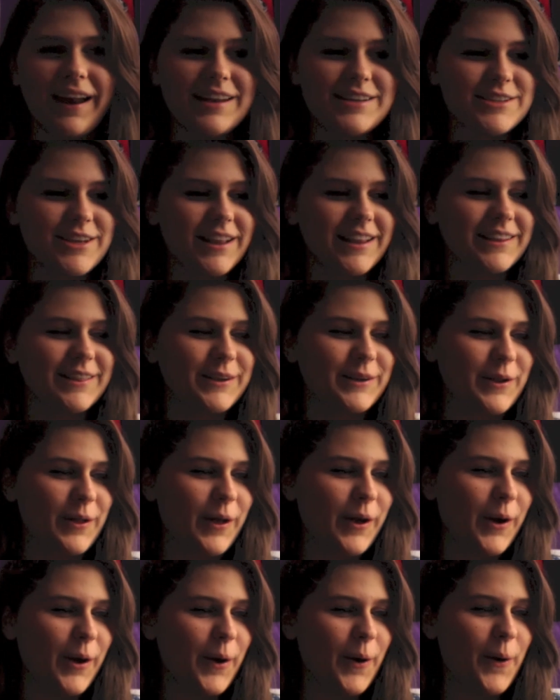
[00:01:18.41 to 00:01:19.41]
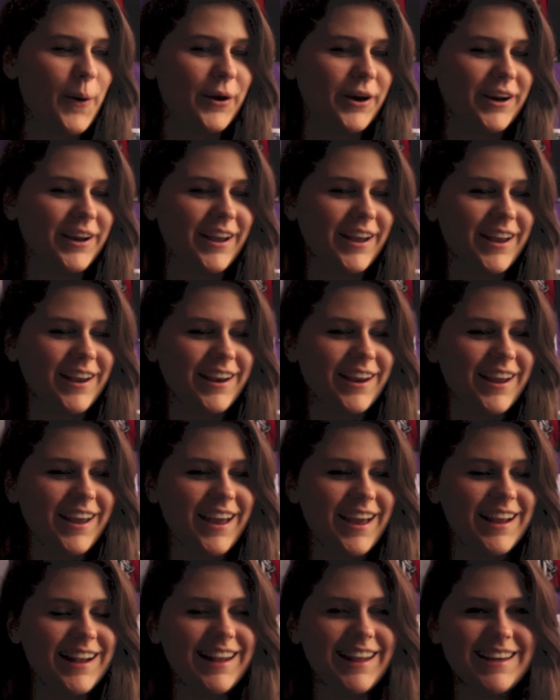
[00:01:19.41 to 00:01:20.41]
I saw like little Oregon
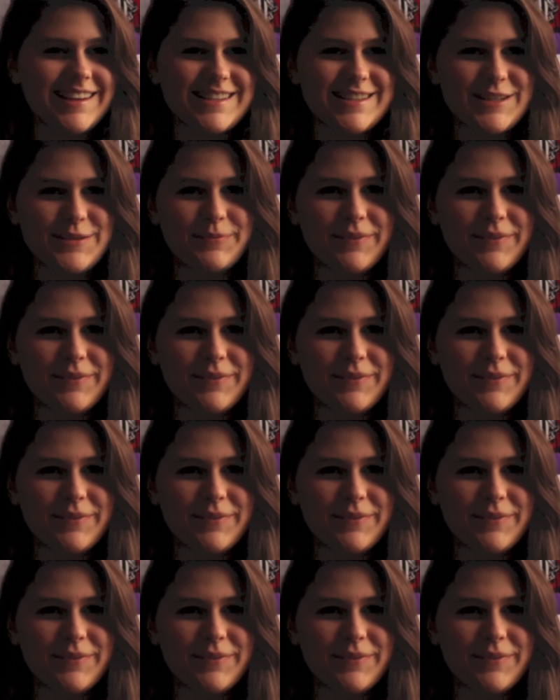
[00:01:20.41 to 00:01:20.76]
license